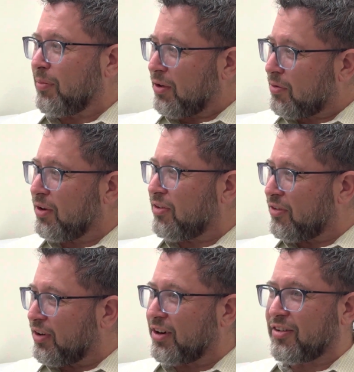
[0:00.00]
but the creases
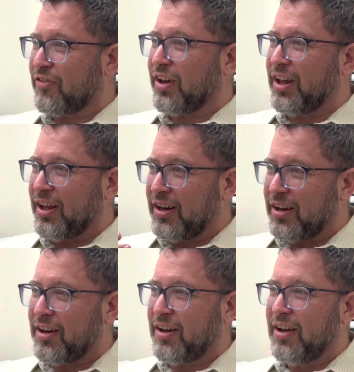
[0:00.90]
start to fade
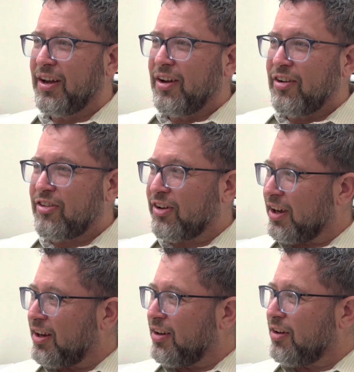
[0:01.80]
and the
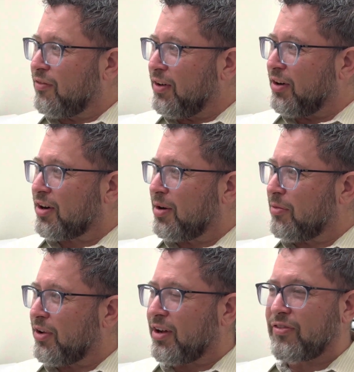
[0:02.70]
shine and the veneer
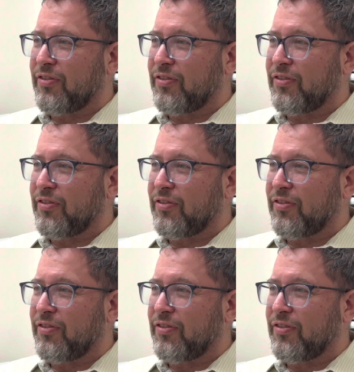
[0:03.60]
comes off.